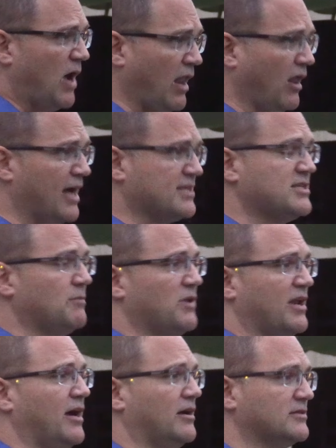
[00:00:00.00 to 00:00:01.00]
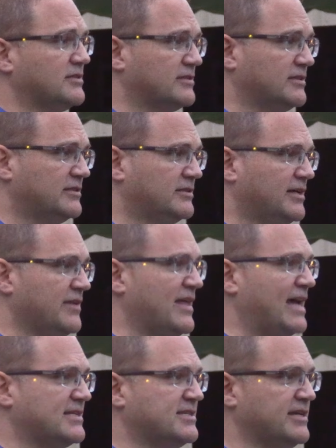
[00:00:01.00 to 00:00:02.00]
I lost someone else in
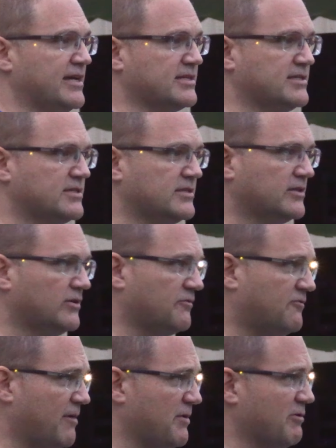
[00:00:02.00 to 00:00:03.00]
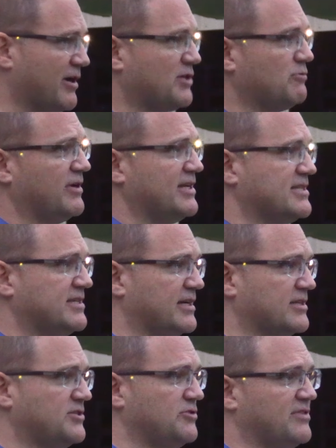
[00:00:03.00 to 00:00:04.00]
that 6 on February
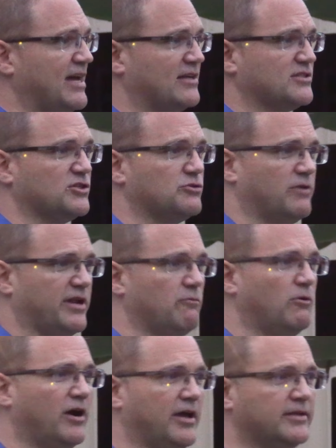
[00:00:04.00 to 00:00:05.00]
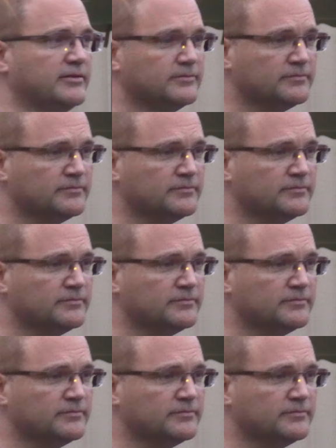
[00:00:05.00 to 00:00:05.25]
26, 2021.